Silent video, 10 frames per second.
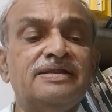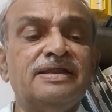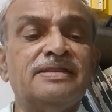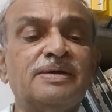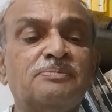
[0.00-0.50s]

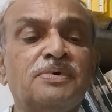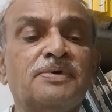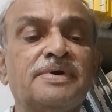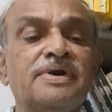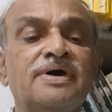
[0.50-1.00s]
the
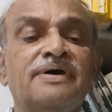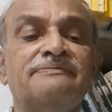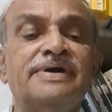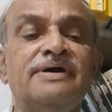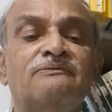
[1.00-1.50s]
support
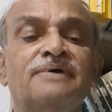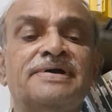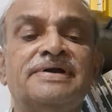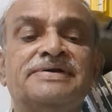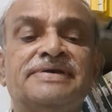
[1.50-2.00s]
of a
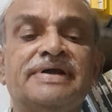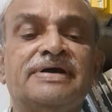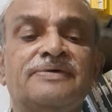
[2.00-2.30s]
walking stick.